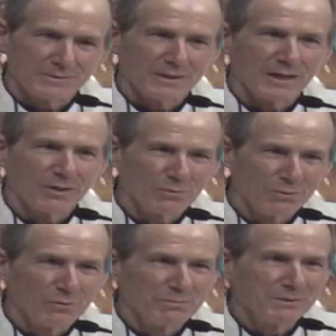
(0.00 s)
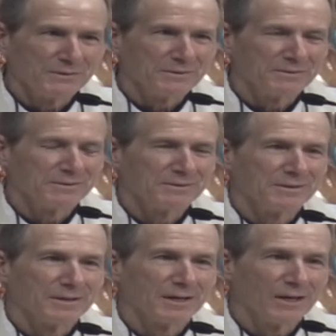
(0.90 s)
How open
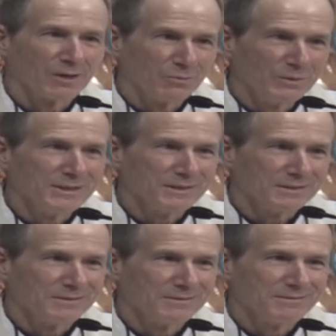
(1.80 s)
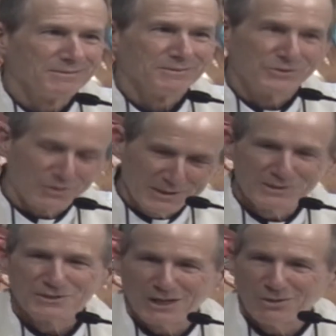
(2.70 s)
are we? Choice
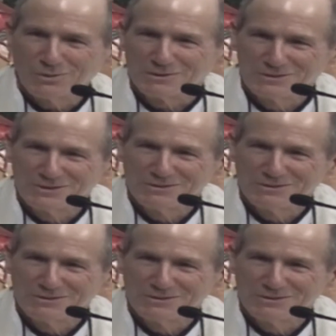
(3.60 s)
is ours.